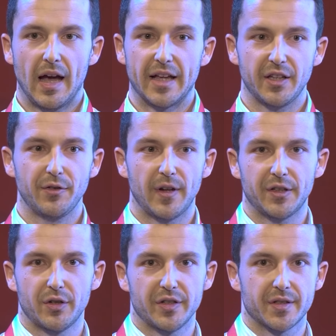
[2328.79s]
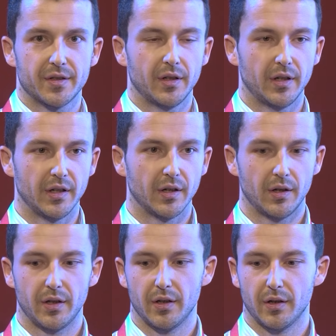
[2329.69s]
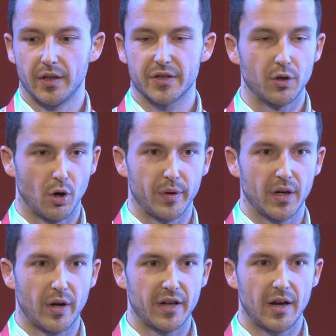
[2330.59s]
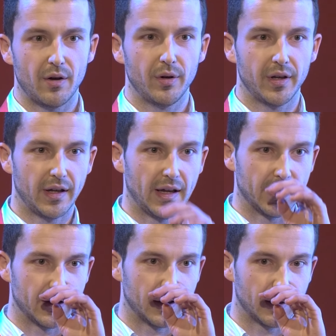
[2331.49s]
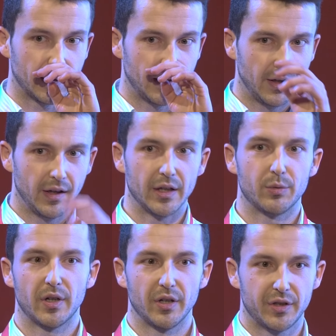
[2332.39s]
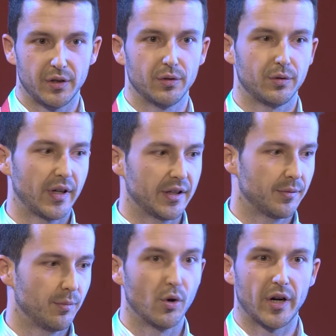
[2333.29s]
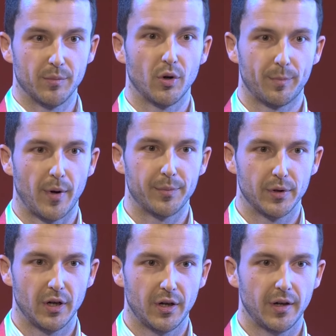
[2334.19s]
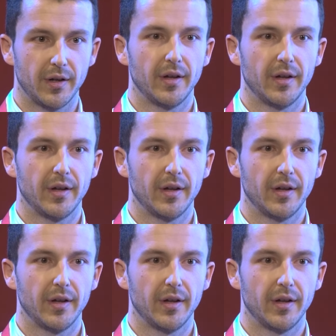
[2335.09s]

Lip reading: I think Flutter is growing right now, and it will continue to get more and more popular,